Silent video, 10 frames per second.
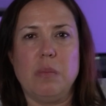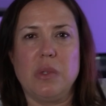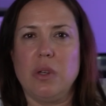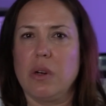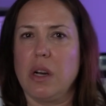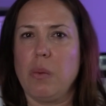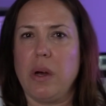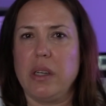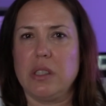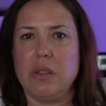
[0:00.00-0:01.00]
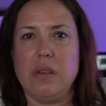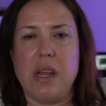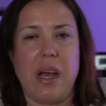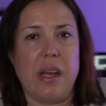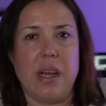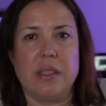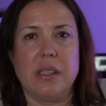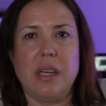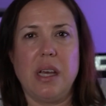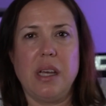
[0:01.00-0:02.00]
You're going to want to not
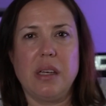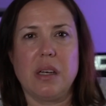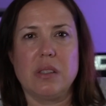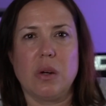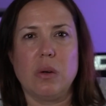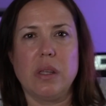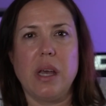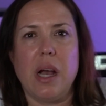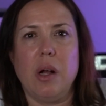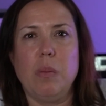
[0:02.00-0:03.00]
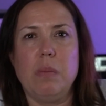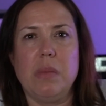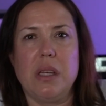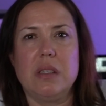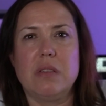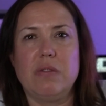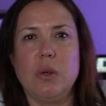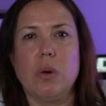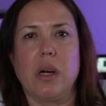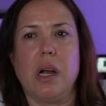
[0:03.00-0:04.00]
hesitate, because early help means
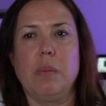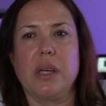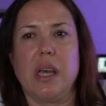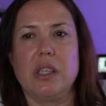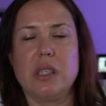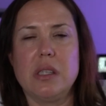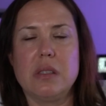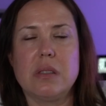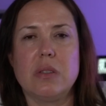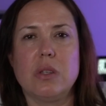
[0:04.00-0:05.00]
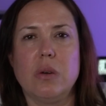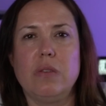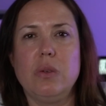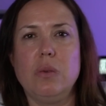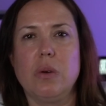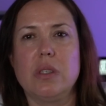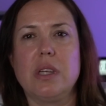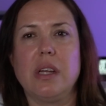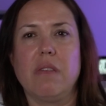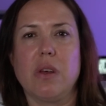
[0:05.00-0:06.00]
fewer complications. So if you notice
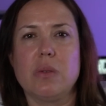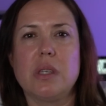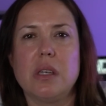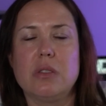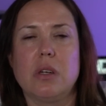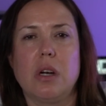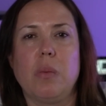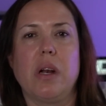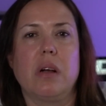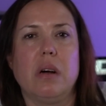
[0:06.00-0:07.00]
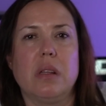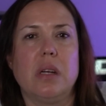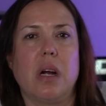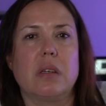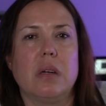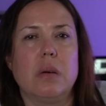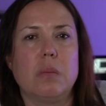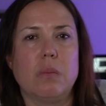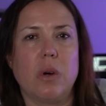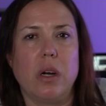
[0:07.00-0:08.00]
any of those things, you're going to want to call the
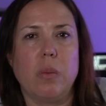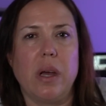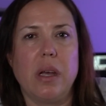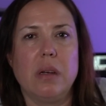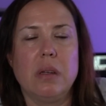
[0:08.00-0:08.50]
doctor right away.